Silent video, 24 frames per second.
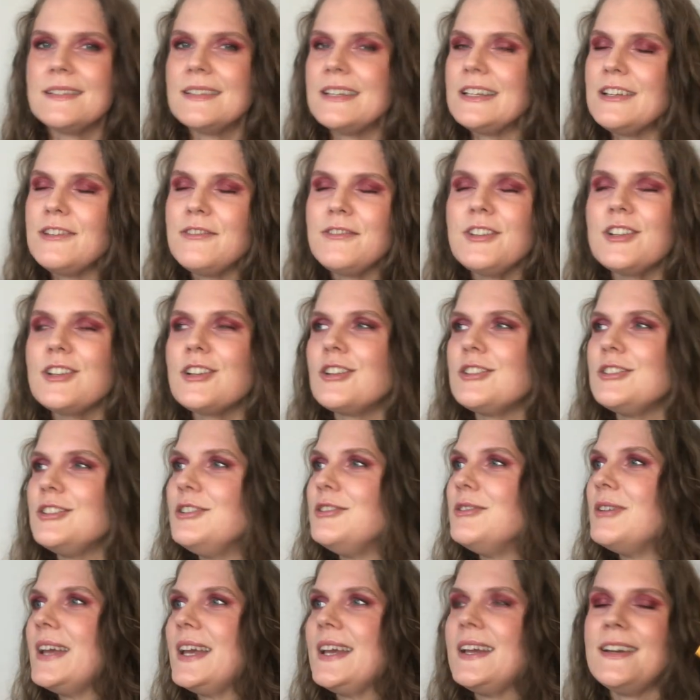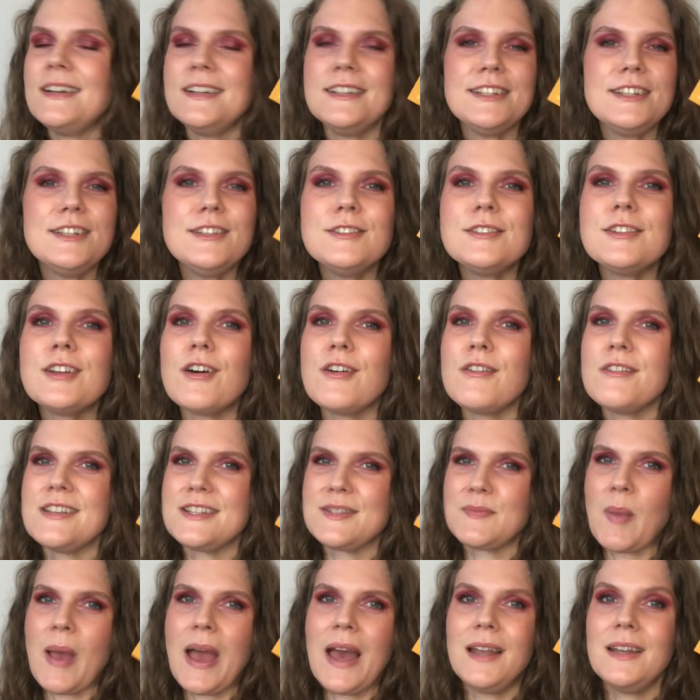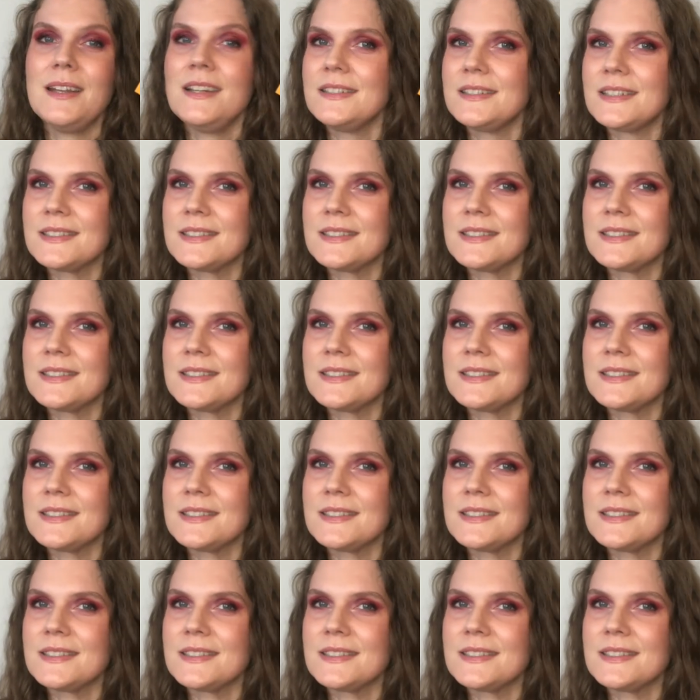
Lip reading: If you're not new here, you know this palette